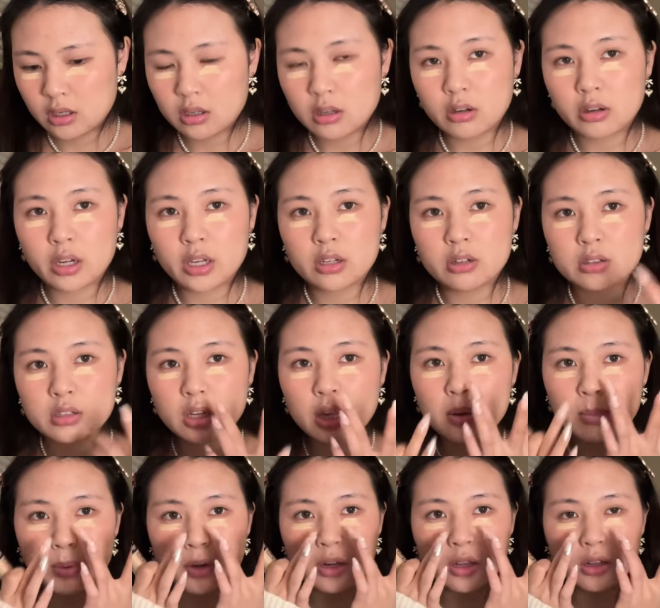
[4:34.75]
Okay, usually I
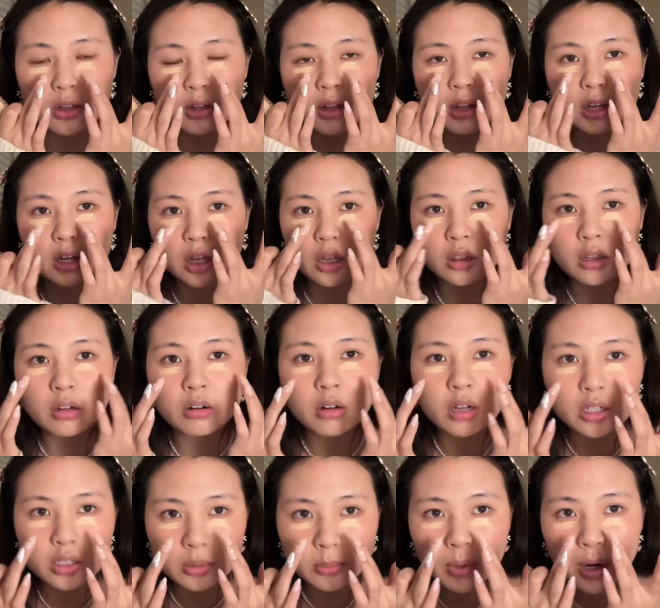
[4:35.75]
put it like a little
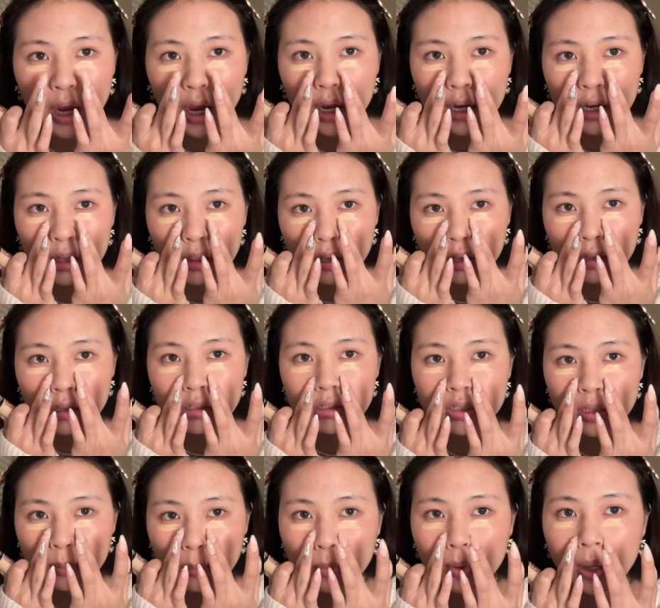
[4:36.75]
under my eye and then
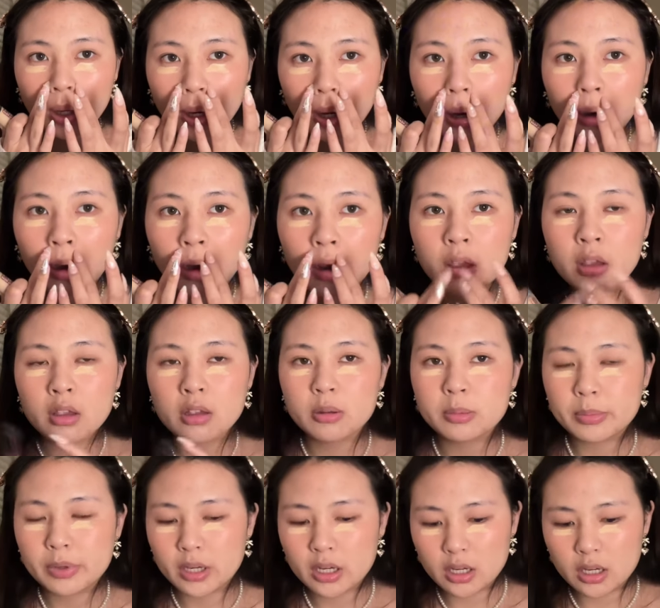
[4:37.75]
some here,
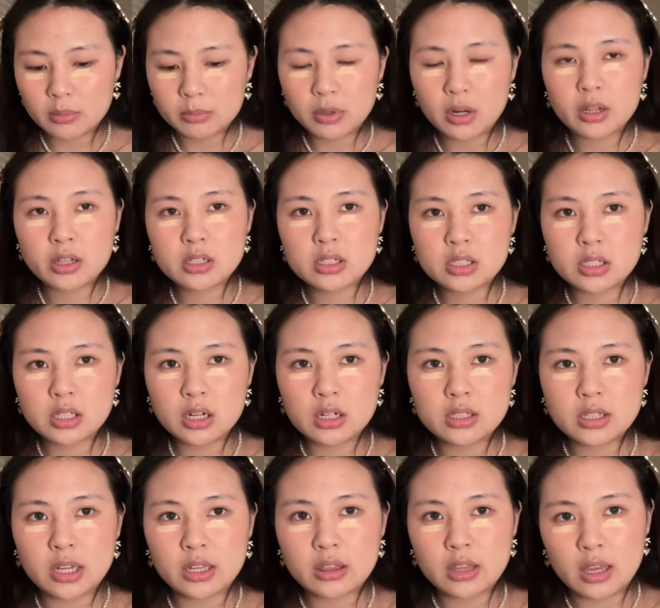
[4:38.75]
but I'm probably just gonna
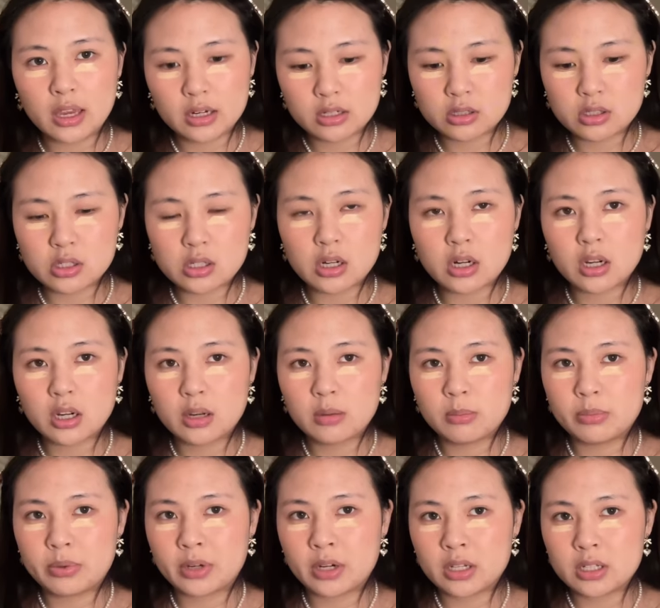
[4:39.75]
take the extra and
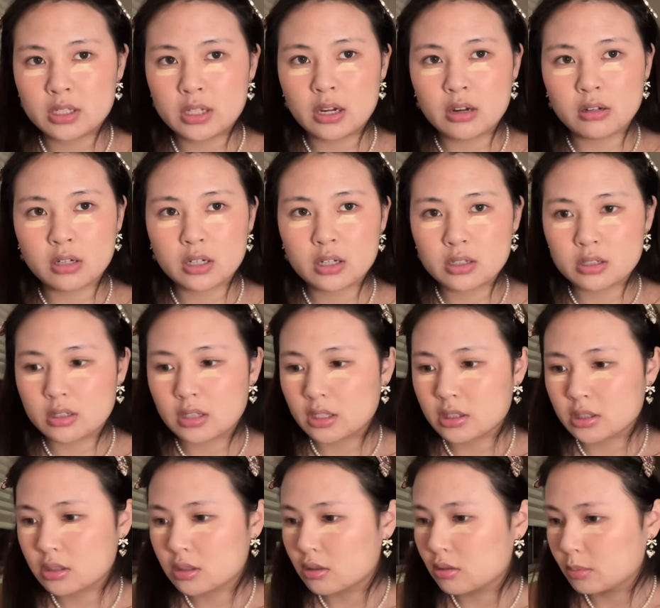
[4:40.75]
bring it down because
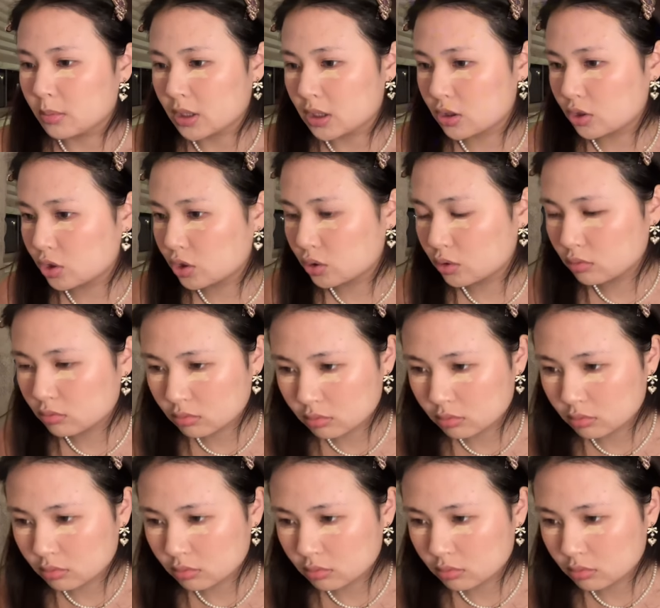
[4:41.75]
that's too much.